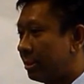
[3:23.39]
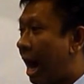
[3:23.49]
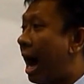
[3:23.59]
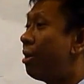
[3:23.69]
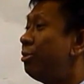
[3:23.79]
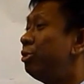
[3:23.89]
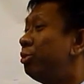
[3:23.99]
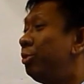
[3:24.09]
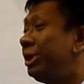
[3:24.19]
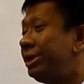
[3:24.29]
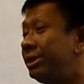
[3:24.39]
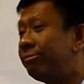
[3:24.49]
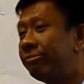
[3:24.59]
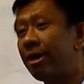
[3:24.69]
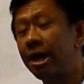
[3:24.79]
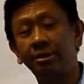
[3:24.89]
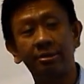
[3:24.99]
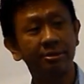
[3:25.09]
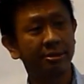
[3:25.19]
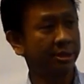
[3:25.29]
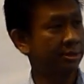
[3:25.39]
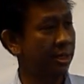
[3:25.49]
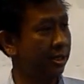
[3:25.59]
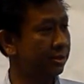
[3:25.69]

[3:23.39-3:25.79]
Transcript: How do we define success?